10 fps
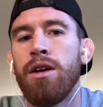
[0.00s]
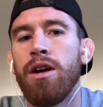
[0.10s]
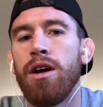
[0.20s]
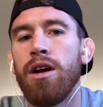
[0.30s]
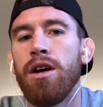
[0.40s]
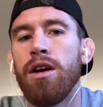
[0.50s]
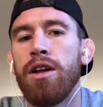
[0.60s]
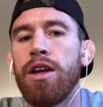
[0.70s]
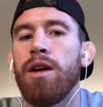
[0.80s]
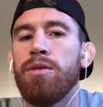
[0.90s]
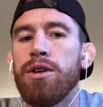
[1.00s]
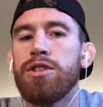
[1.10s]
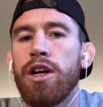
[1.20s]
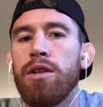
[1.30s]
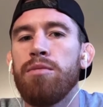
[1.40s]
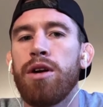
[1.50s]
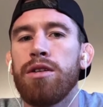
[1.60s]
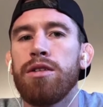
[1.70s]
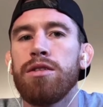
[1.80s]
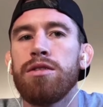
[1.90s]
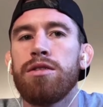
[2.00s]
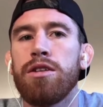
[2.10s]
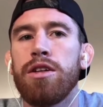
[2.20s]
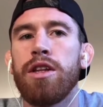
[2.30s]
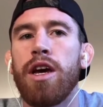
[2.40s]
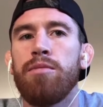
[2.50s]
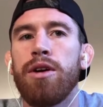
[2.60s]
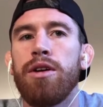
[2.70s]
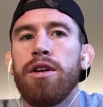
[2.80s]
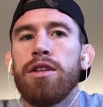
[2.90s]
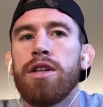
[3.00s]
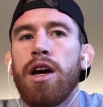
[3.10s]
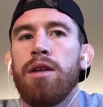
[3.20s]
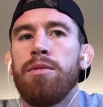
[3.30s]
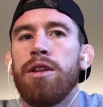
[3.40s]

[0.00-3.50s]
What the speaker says: And yeah, we were training partners during that period of time.